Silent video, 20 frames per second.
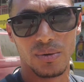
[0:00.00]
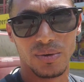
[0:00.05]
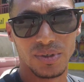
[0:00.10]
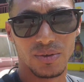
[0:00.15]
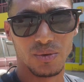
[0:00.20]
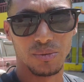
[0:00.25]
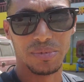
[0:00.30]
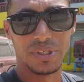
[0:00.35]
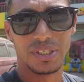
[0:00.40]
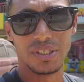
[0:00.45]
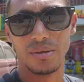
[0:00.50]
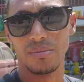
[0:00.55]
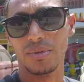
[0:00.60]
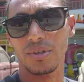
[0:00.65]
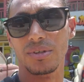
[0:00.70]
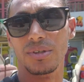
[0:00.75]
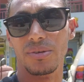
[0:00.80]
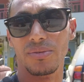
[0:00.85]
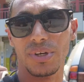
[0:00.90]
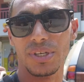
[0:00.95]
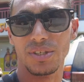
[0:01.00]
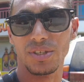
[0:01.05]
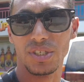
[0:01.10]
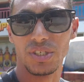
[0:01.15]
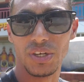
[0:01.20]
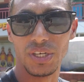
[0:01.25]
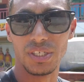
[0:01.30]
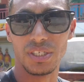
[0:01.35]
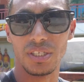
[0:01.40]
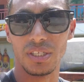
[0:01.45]
which would be similar to
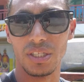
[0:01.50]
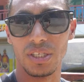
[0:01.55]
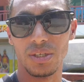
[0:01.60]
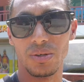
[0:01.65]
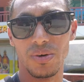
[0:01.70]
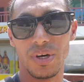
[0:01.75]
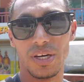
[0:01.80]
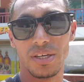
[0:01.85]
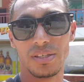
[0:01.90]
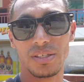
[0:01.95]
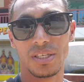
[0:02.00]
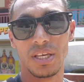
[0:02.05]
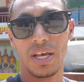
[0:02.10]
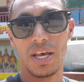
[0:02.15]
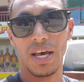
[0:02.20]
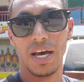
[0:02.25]
registration in the US.